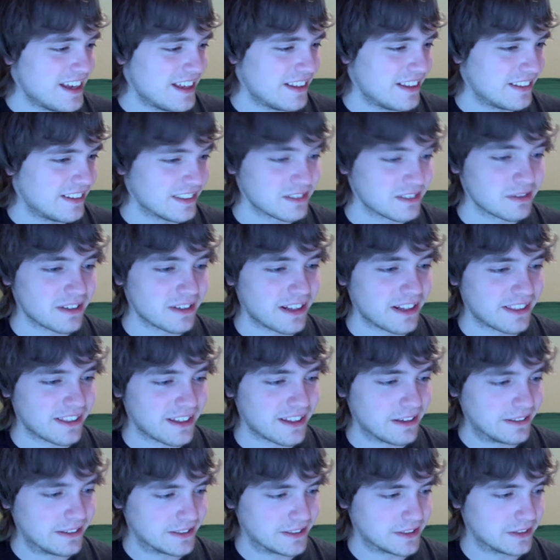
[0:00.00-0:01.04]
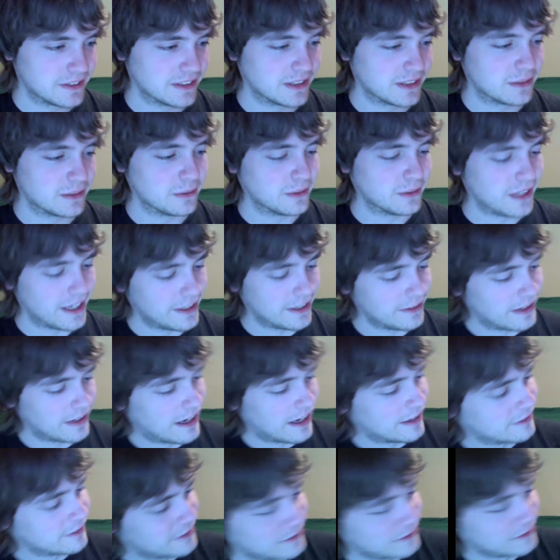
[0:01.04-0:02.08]
this one I thought was really cool. I
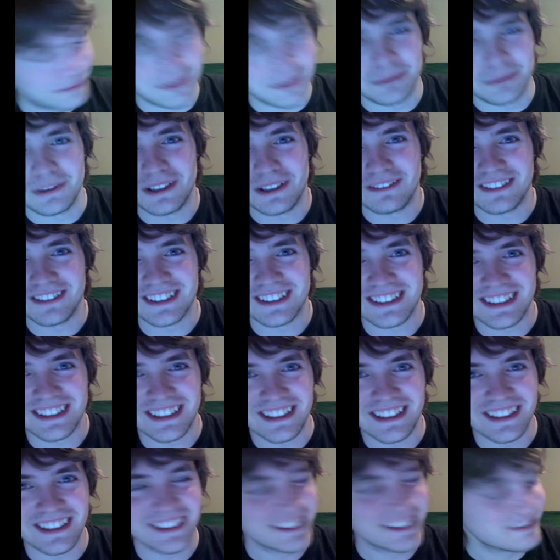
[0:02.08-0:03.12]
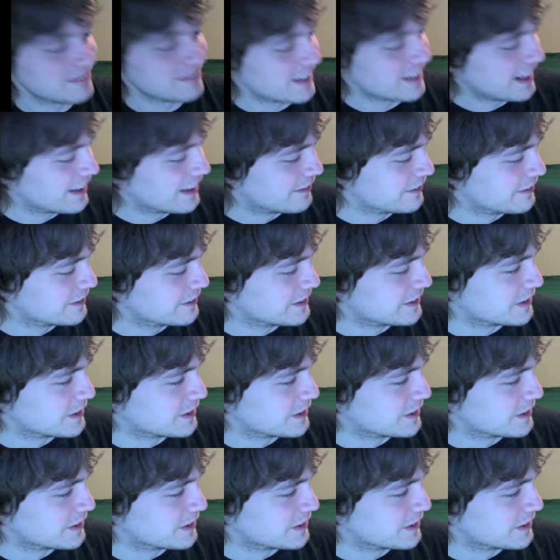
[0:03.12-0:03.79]
don't know if you'll be able to see this, but it had really